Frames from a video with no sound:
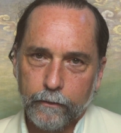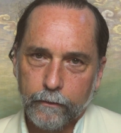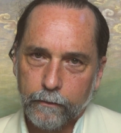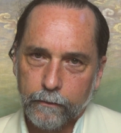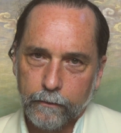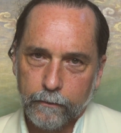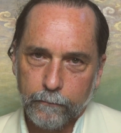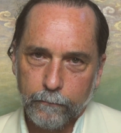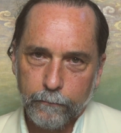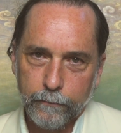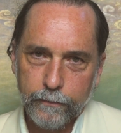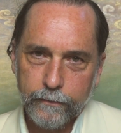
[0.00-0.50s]

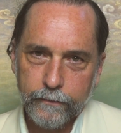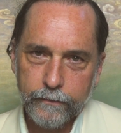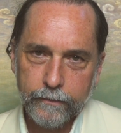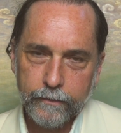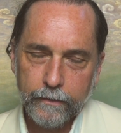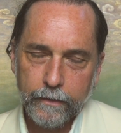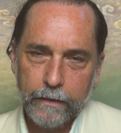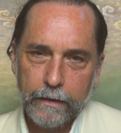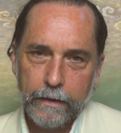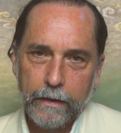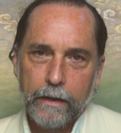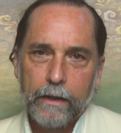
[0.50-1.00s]
Herbs.
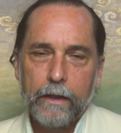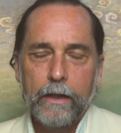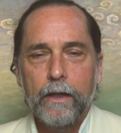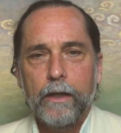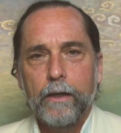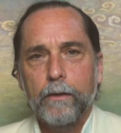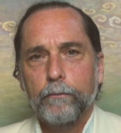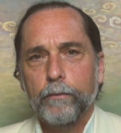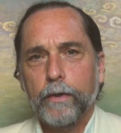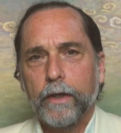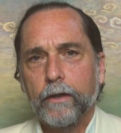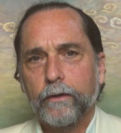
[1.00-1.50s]

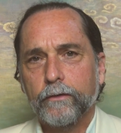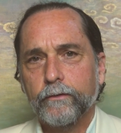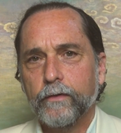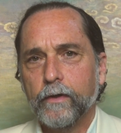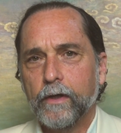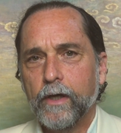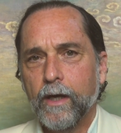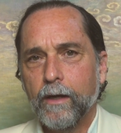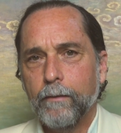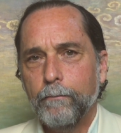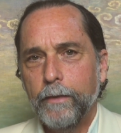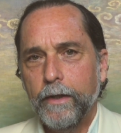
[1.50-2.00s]
Because the
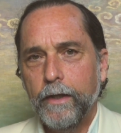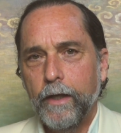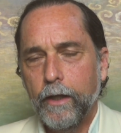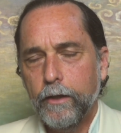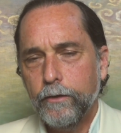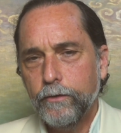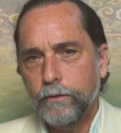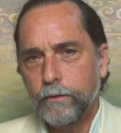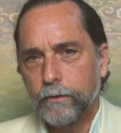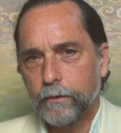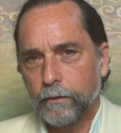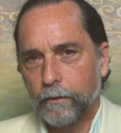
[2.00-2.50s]

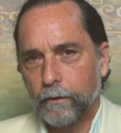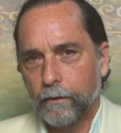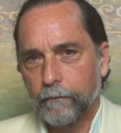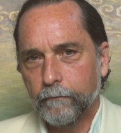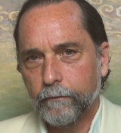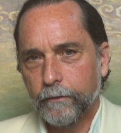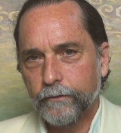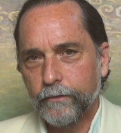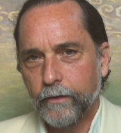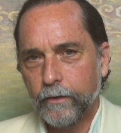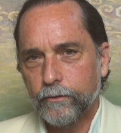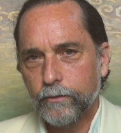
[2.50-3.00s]
combination
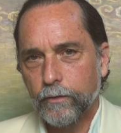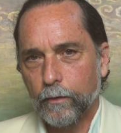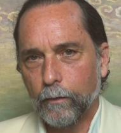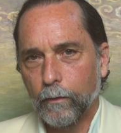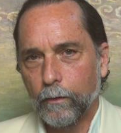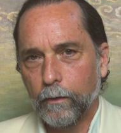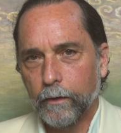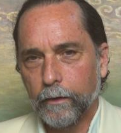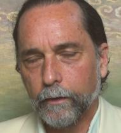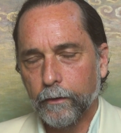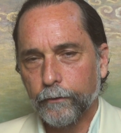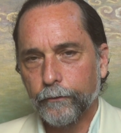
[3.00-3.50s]
of essential
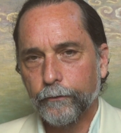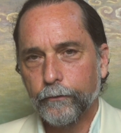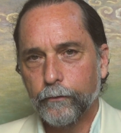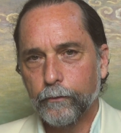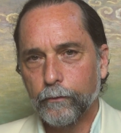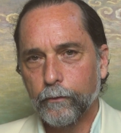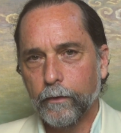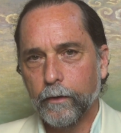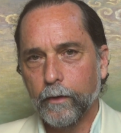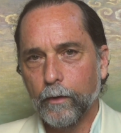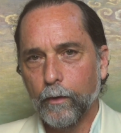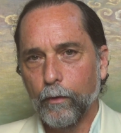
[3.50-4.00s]
oils
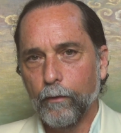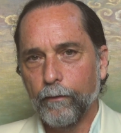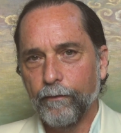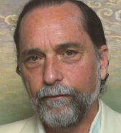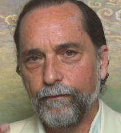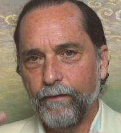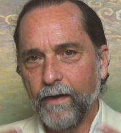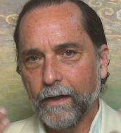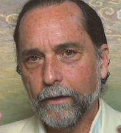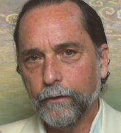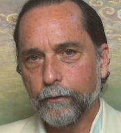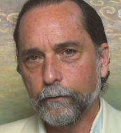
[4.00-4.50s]
through the
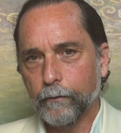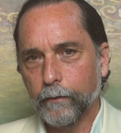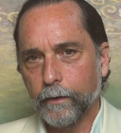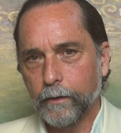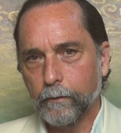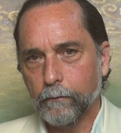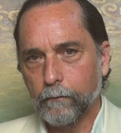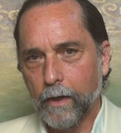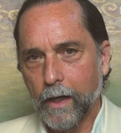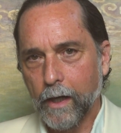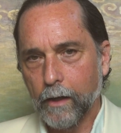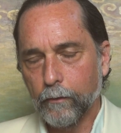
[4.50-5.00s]

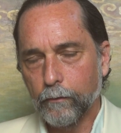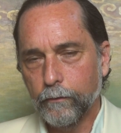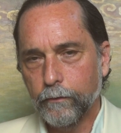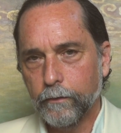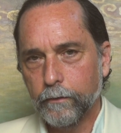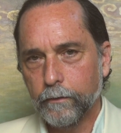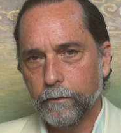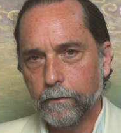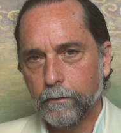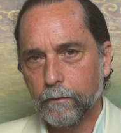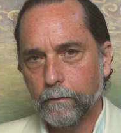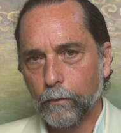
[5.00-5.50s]
olfactory
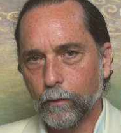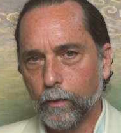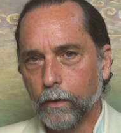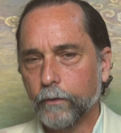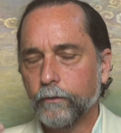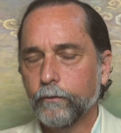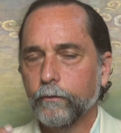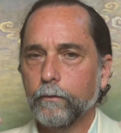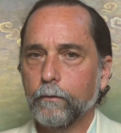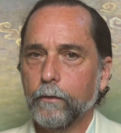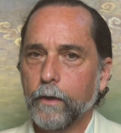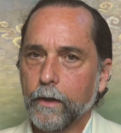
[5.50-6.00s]
route
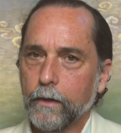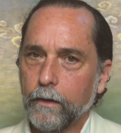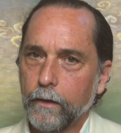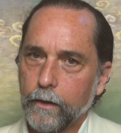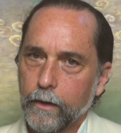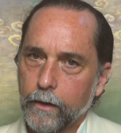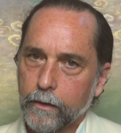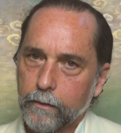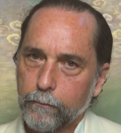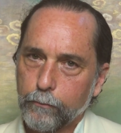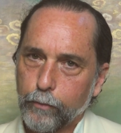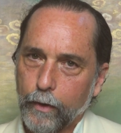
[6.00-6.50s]
works directly
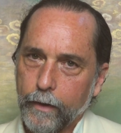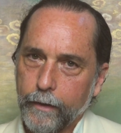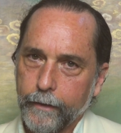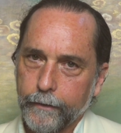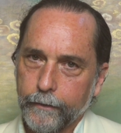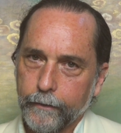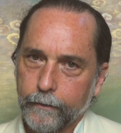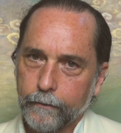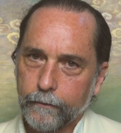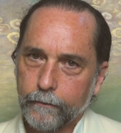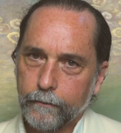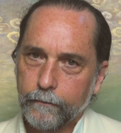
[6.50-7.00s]
on the
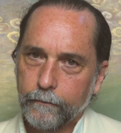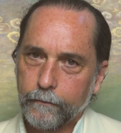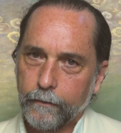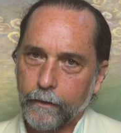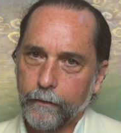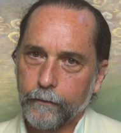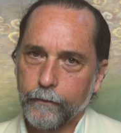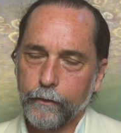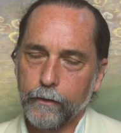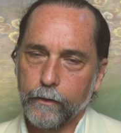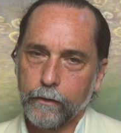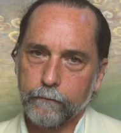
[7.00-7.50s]
brain
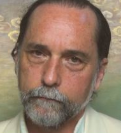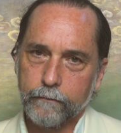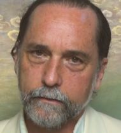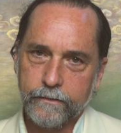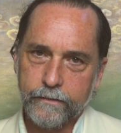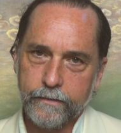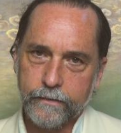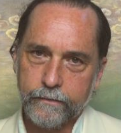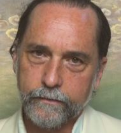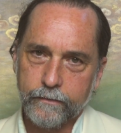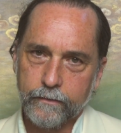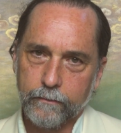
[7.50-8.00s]
and the nervous
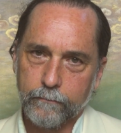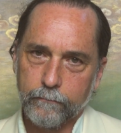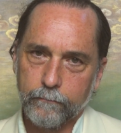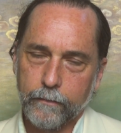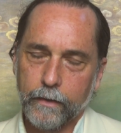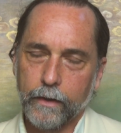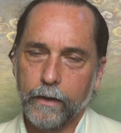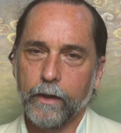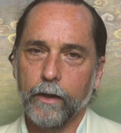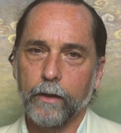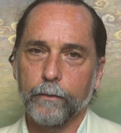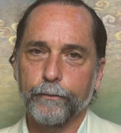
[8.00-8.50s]
system
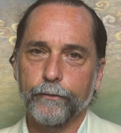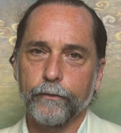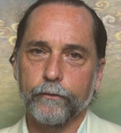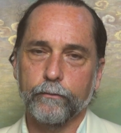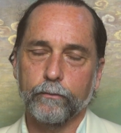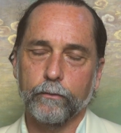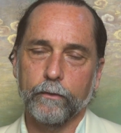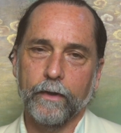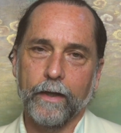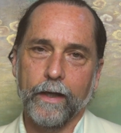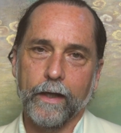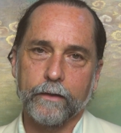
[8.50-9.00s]
and helps
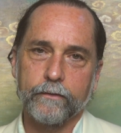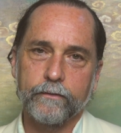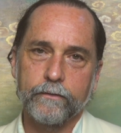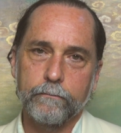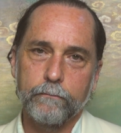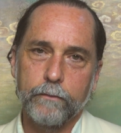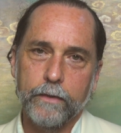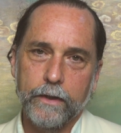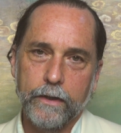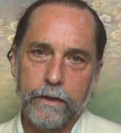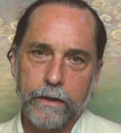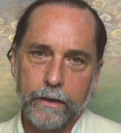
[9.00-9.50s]
us relax
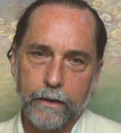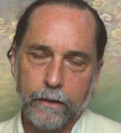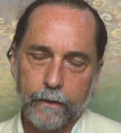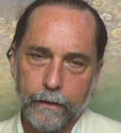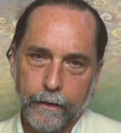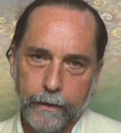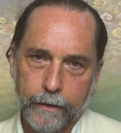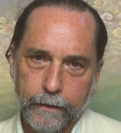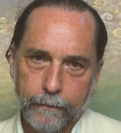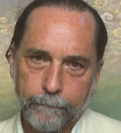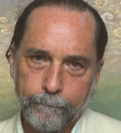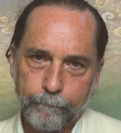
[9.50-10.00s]

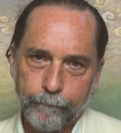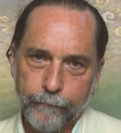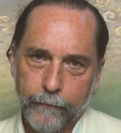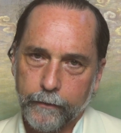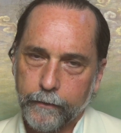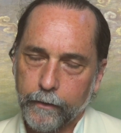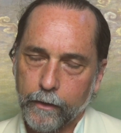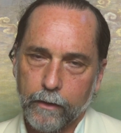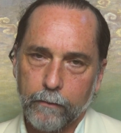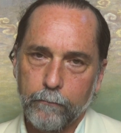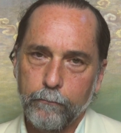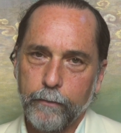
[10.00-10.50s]
immediately.
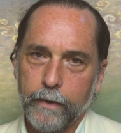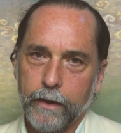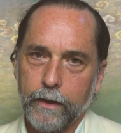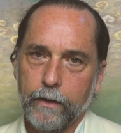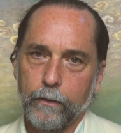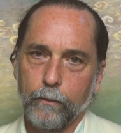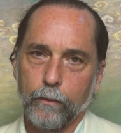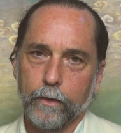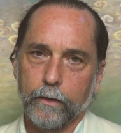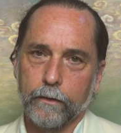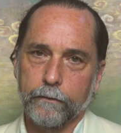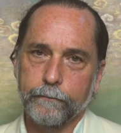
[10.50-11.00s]
And there are
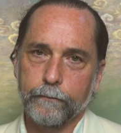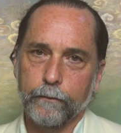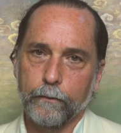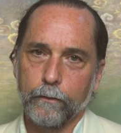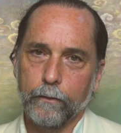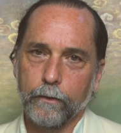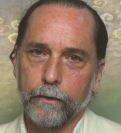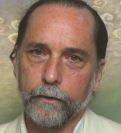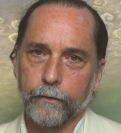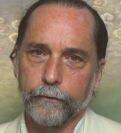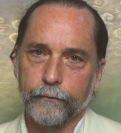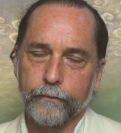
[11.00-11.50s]
many wonderful
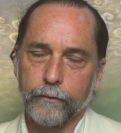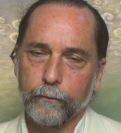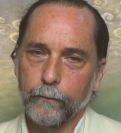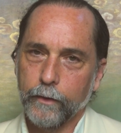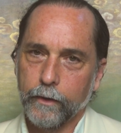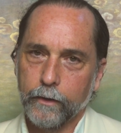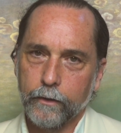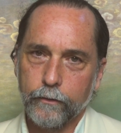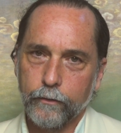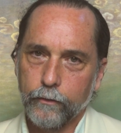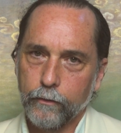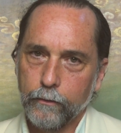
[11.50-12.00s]
oils that we
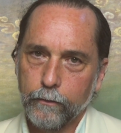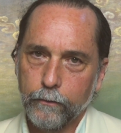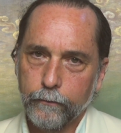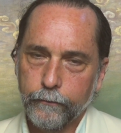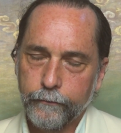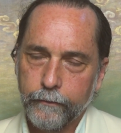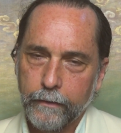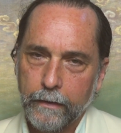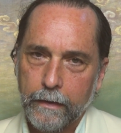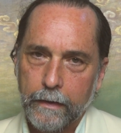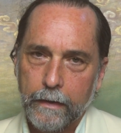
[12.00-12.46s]
could use.